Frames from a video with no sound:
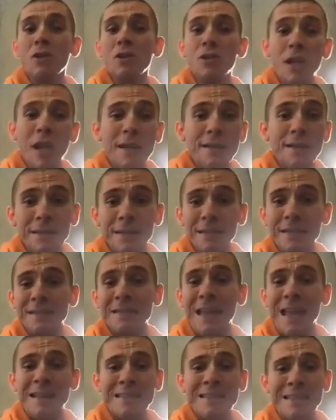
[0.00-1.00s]
Chanting,
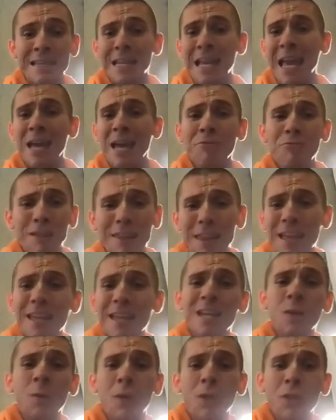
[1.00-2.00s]
dancing, and
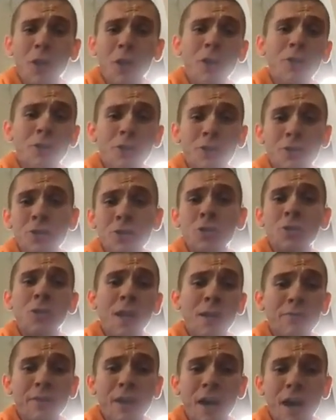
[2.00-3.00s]
relating with others who
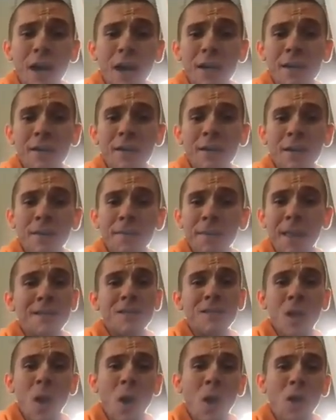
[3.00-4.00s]
love God.
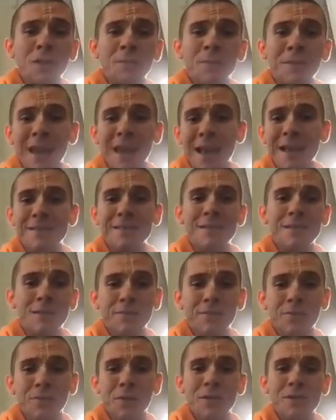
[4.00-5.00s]
That's the ultimate essence
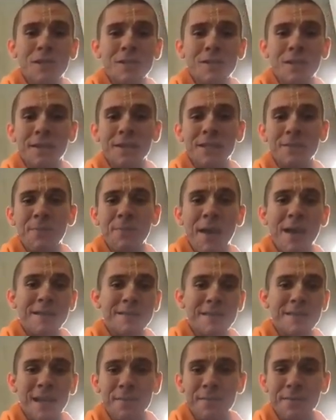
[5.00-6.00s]
of Lord Chaitanya's
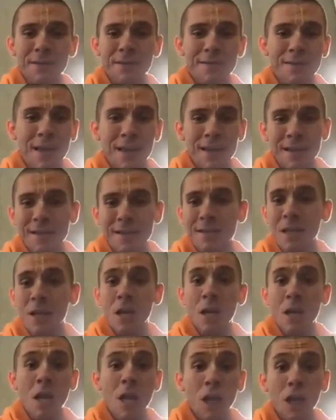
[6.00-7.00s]
pastimes, is that he's
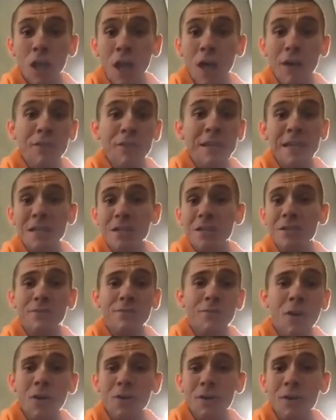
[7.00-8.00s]
loving his
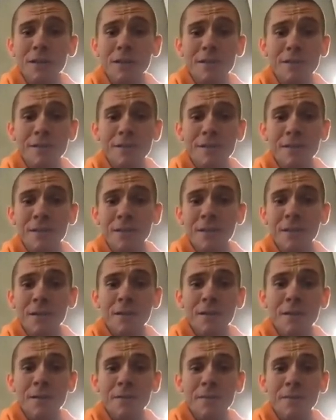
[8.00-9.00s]
devotees
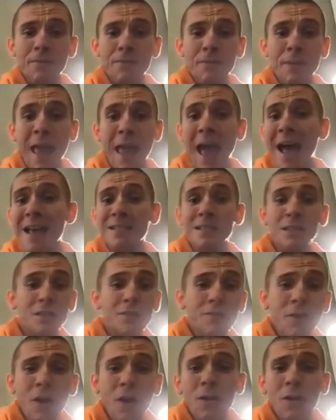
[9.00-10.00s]
as a
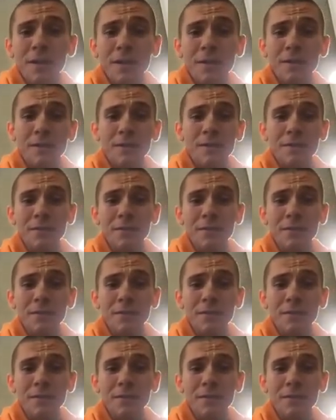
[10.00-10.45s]
devotee.